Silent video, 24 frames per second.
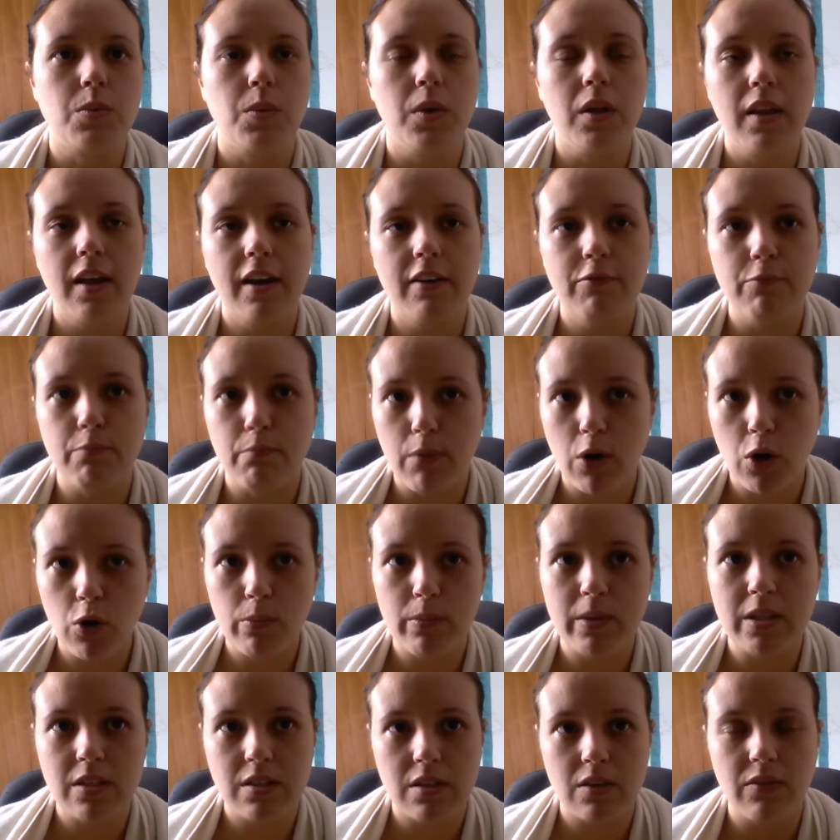We'll have
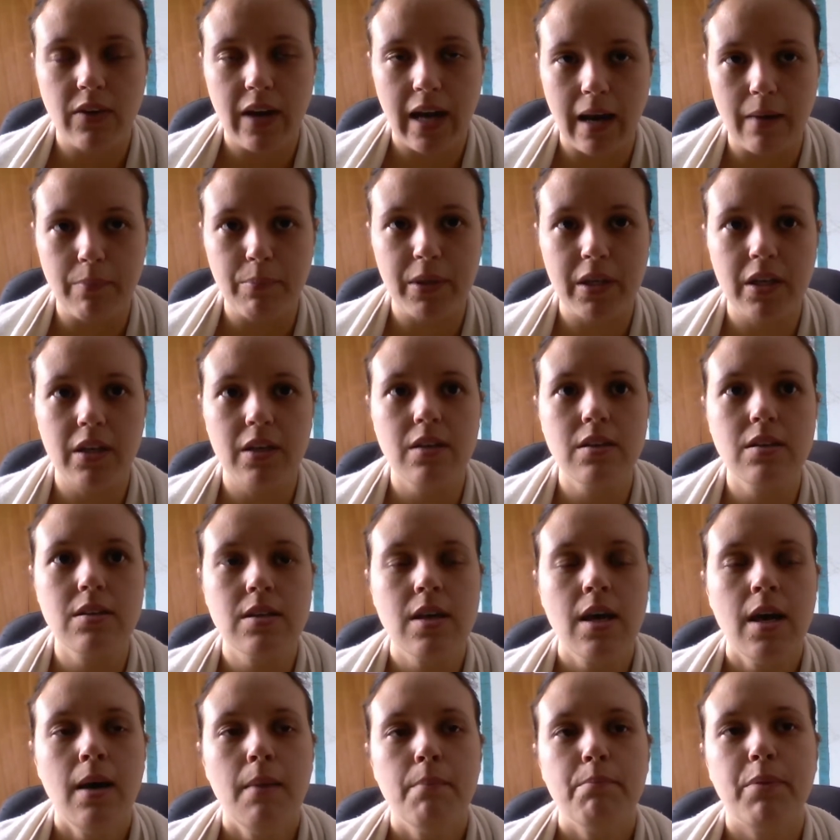moments of happiness,
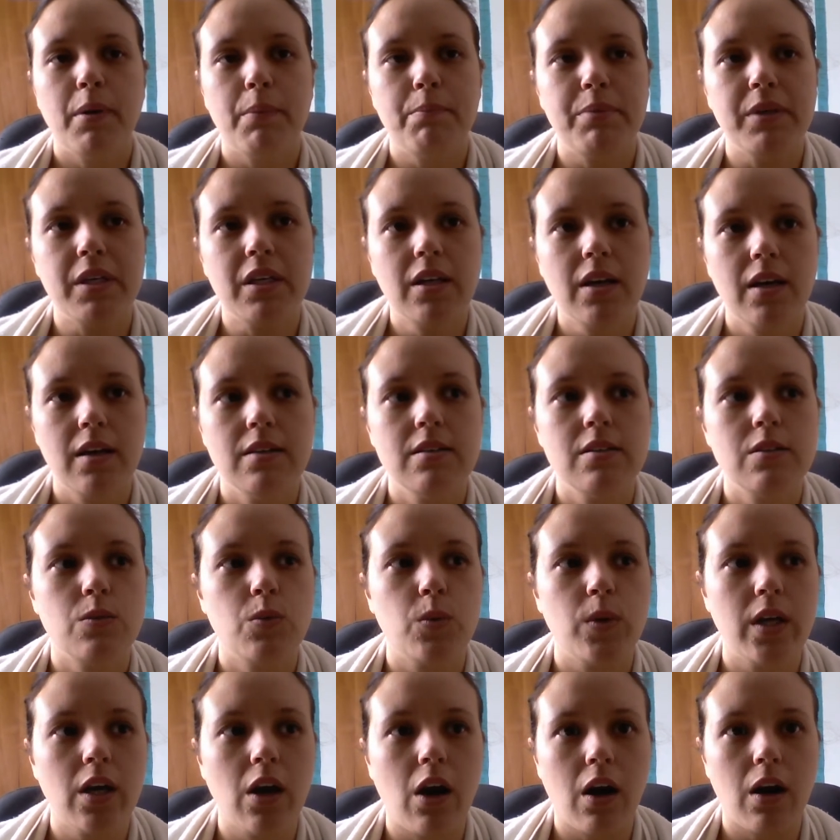but because
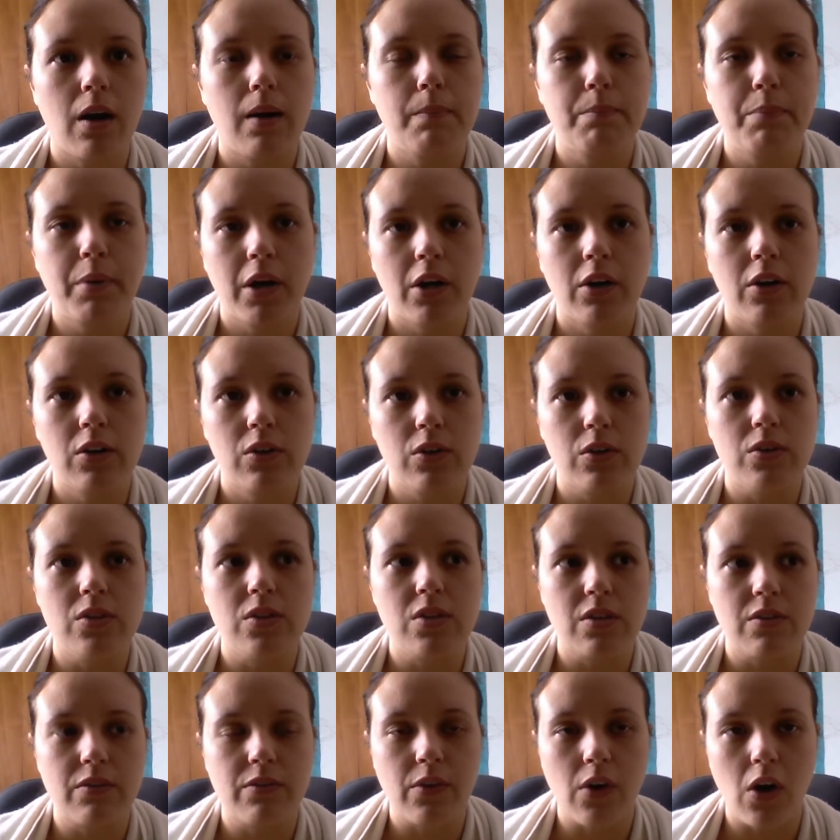we are
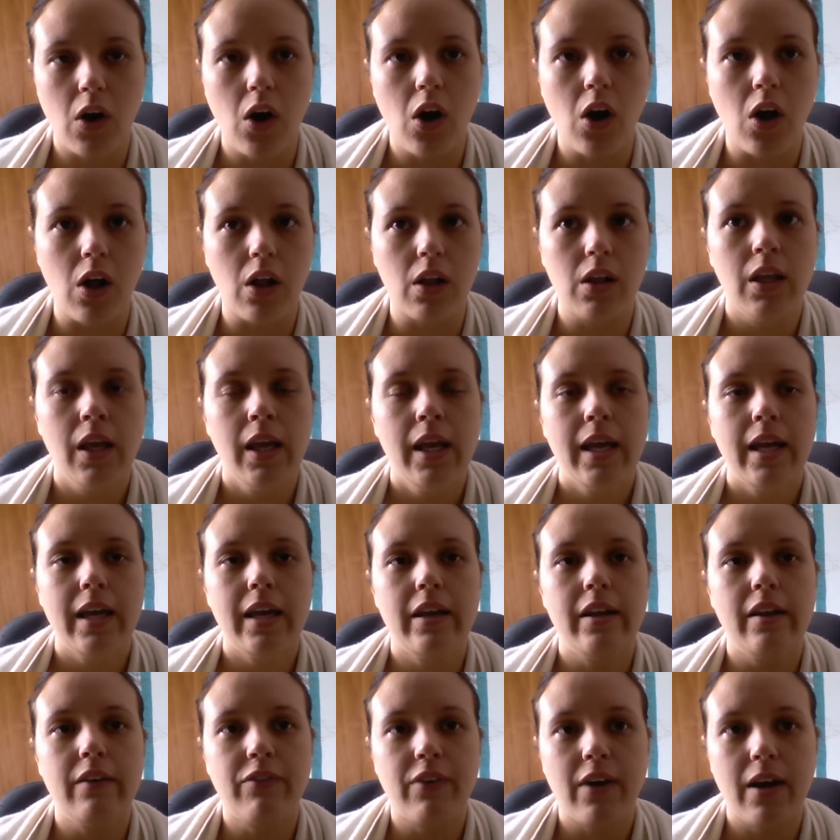particles of all,
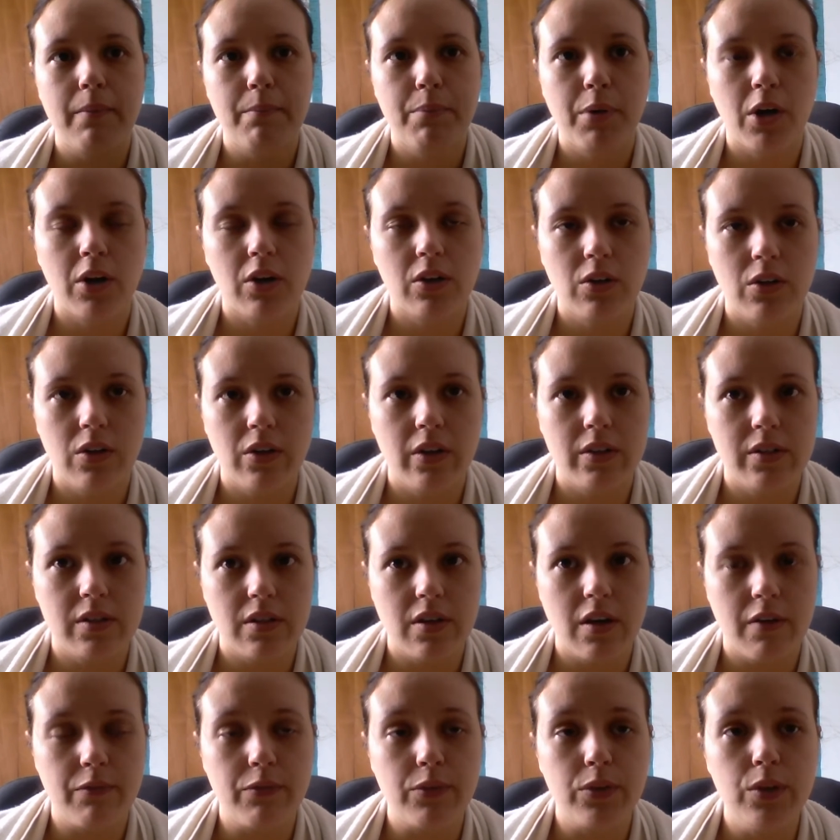and if I'm particle
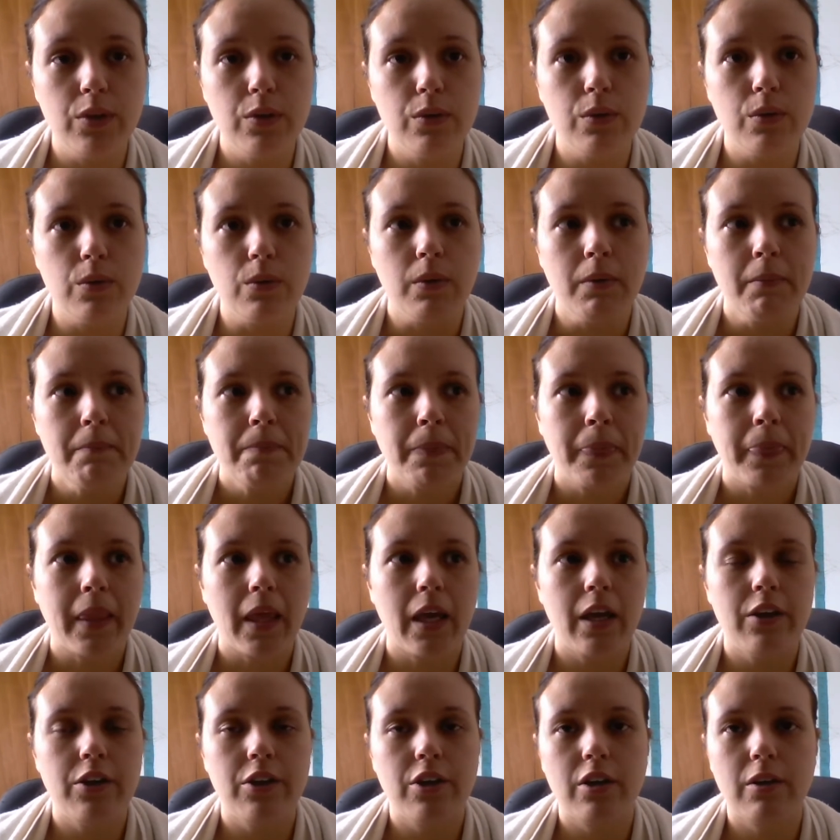of you
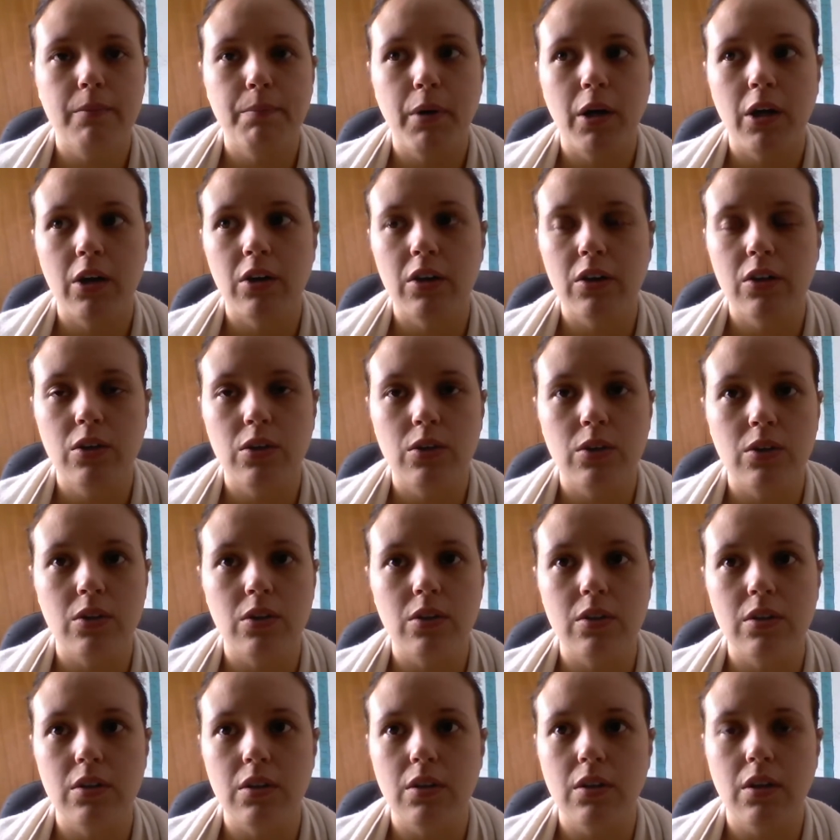and you're
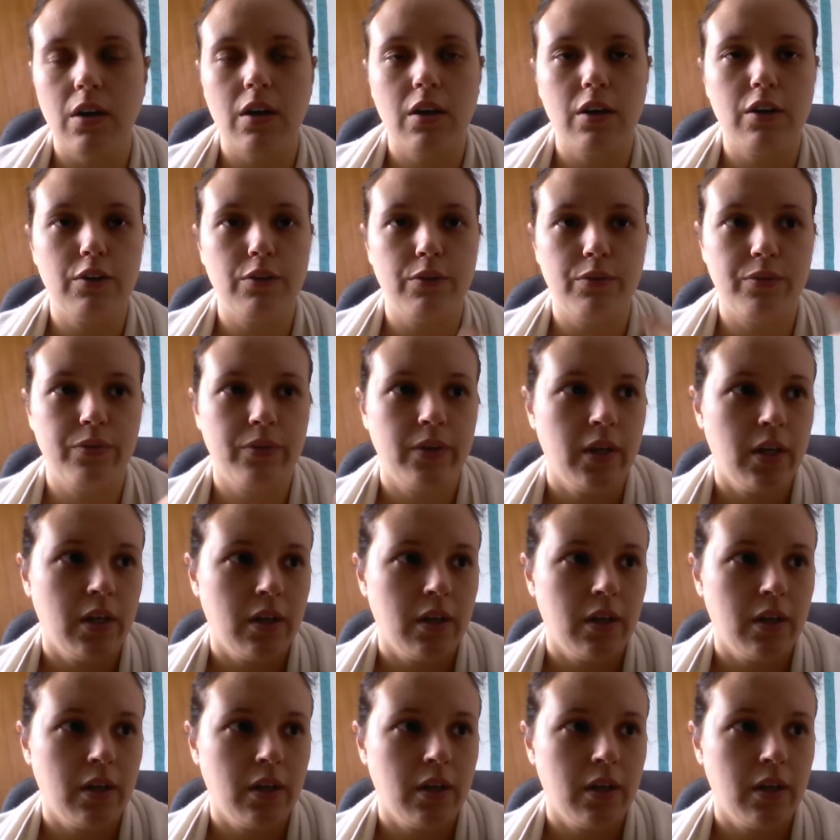particle of